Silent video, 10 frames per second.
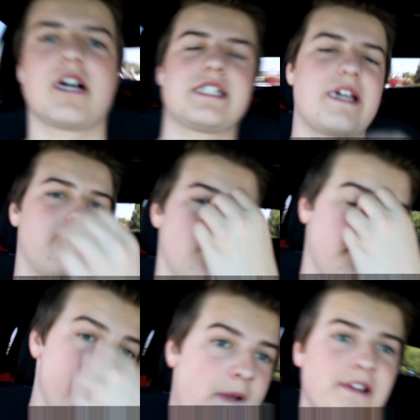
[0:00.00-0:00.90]
Got seven of
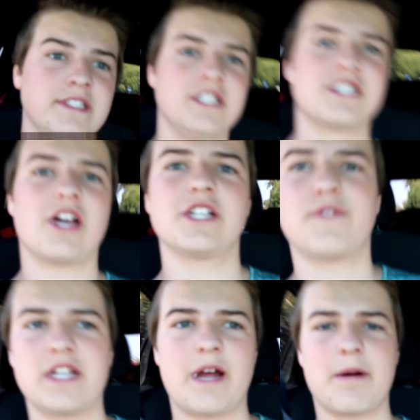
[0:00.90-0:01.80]
them. That was
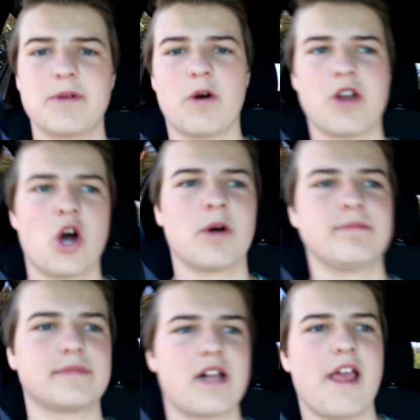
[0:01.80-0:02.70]
fun. Now I'm going
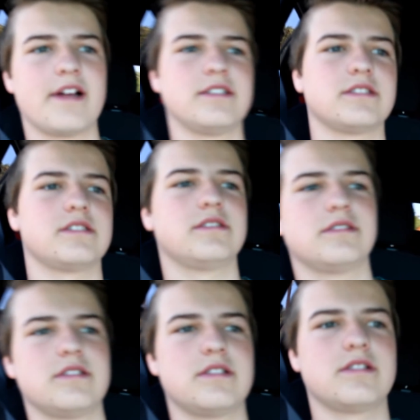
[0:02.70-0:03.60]
home and
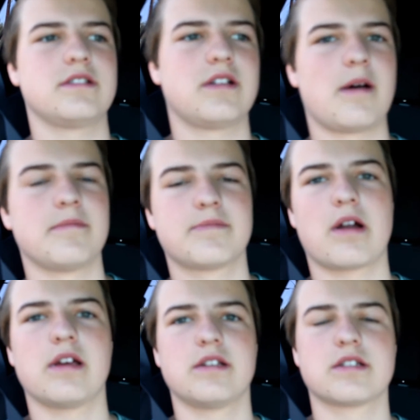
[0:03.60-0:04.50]
I'm
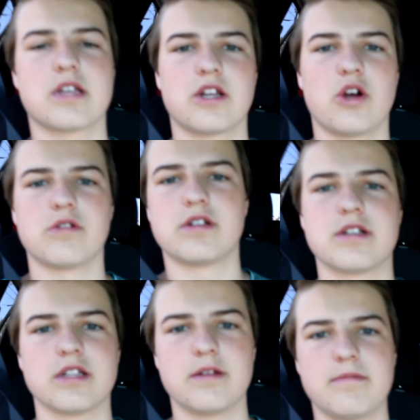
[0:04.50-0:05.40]
probably just gonna go to
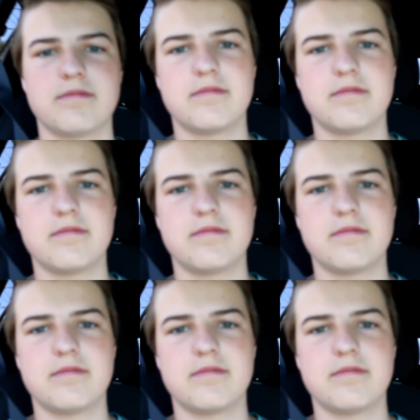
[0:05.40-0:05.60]
sleep.